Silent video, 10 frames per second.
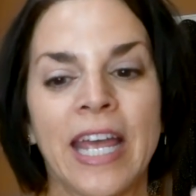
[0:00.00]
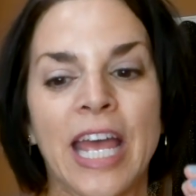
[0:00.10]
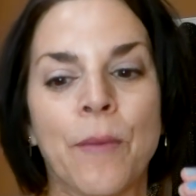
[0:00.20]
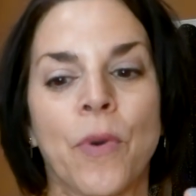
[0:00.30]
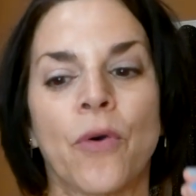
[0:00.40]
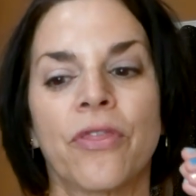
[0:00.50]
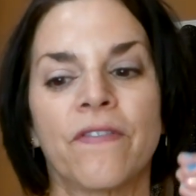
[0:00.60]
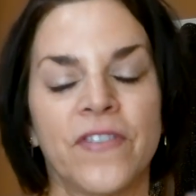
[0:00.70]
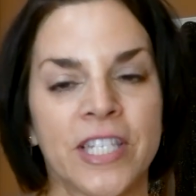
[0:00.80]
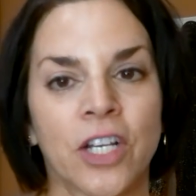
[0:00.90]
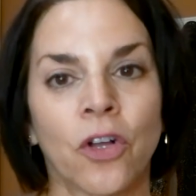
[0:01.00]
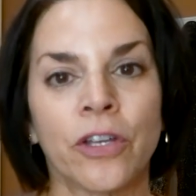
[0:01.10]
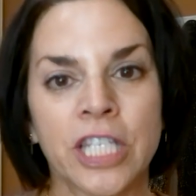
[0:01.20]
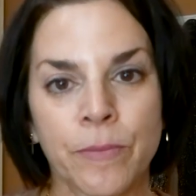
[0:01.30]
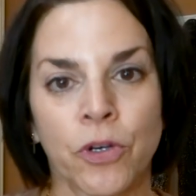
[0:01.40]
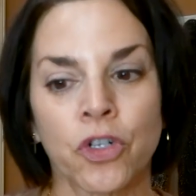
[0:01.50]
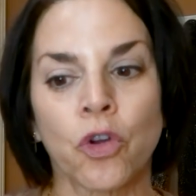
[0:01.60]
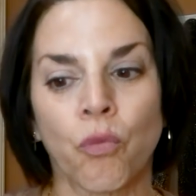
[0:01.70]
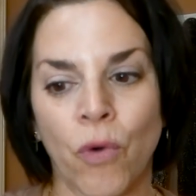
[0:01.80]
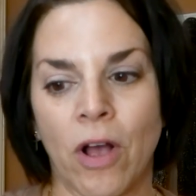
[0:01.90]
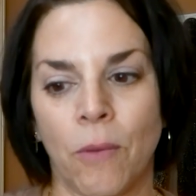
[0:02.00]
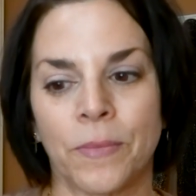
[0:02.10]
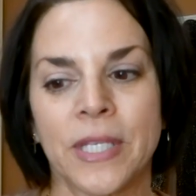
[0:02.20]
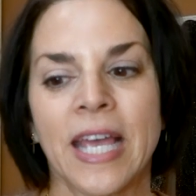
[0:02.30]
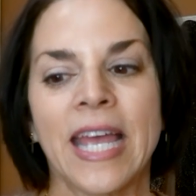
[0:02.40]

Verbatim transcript: in both the physical and spiritual realms,